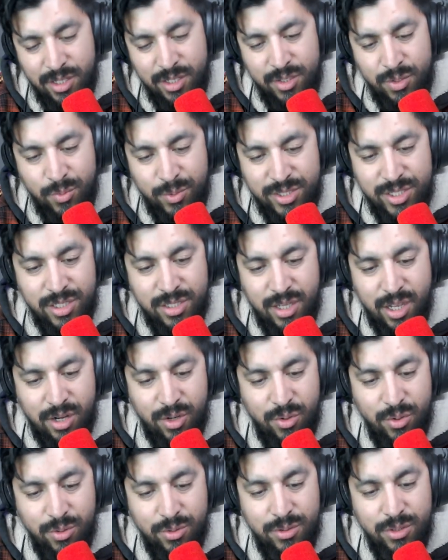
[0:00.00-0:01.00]
which is kind of
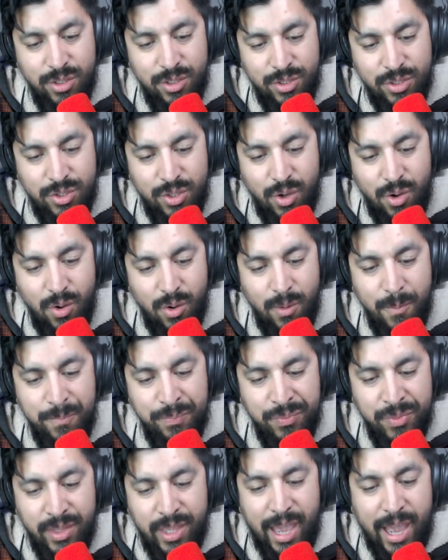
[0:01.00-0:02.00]
cool. So
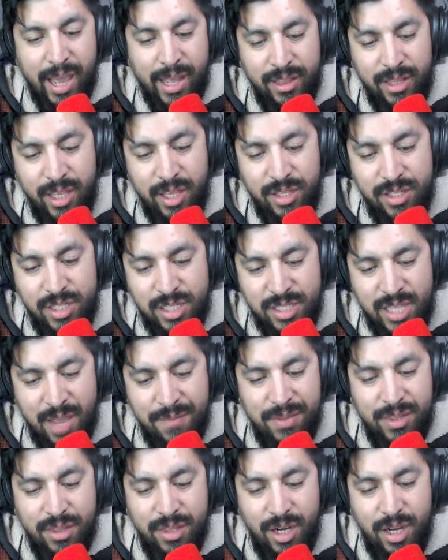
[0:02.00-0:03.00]
yeah, I think just
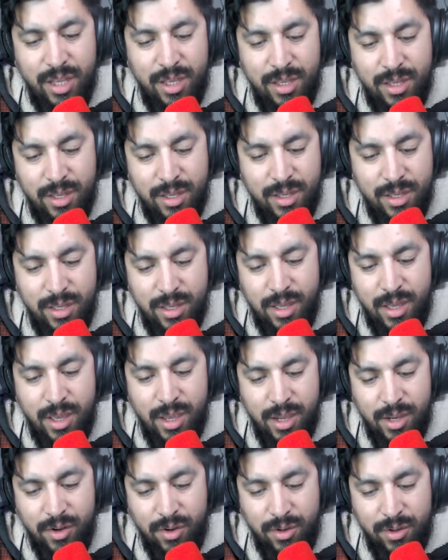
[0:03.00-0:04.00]
having 3,
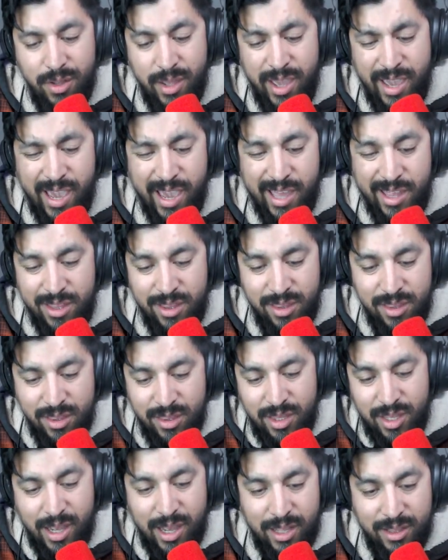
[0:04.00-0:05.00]
and
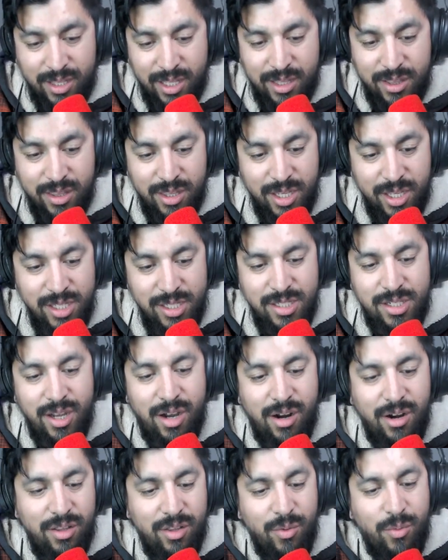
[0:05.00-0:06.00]
I think these
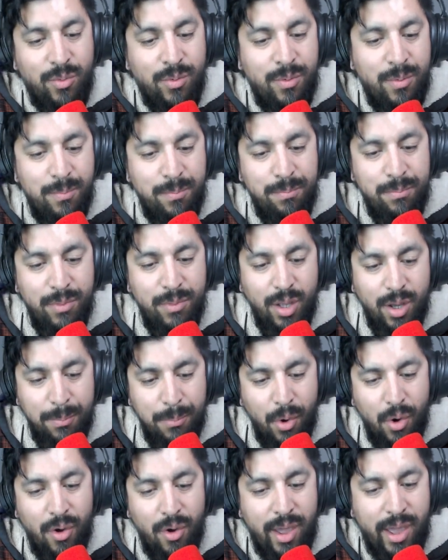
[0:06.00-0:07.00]
are the
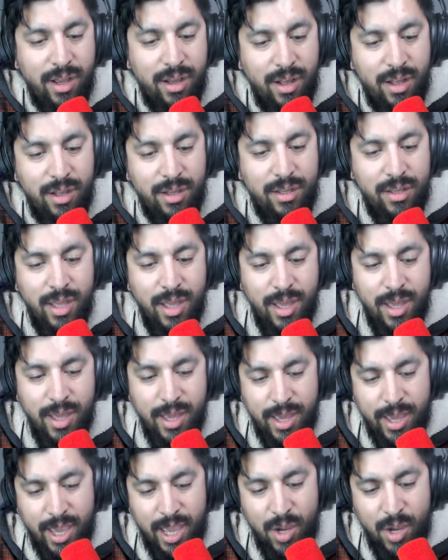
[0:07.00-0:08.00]
Boa Hancock
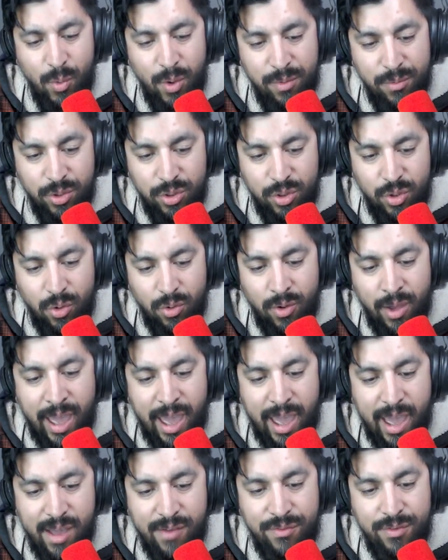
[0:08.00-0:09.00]
and Weevil don't
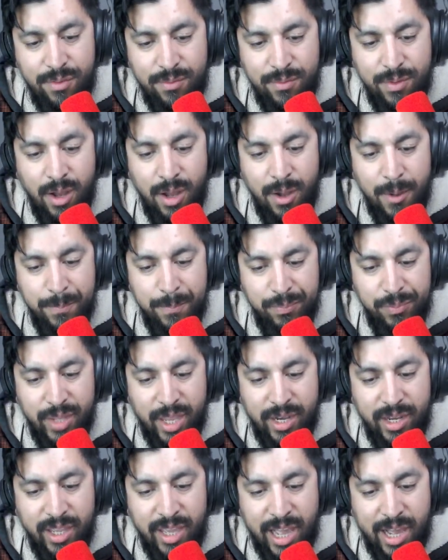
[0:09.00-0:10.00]
have
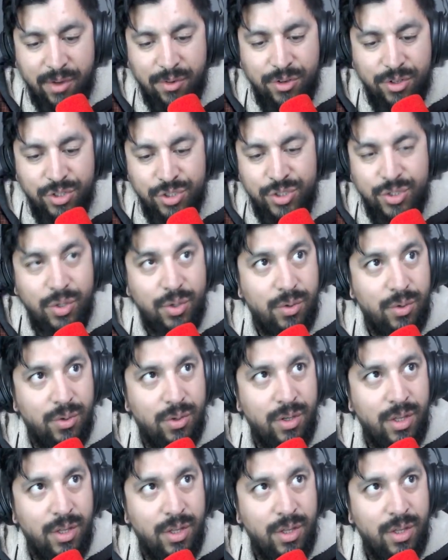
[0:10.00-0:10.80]
any counters, so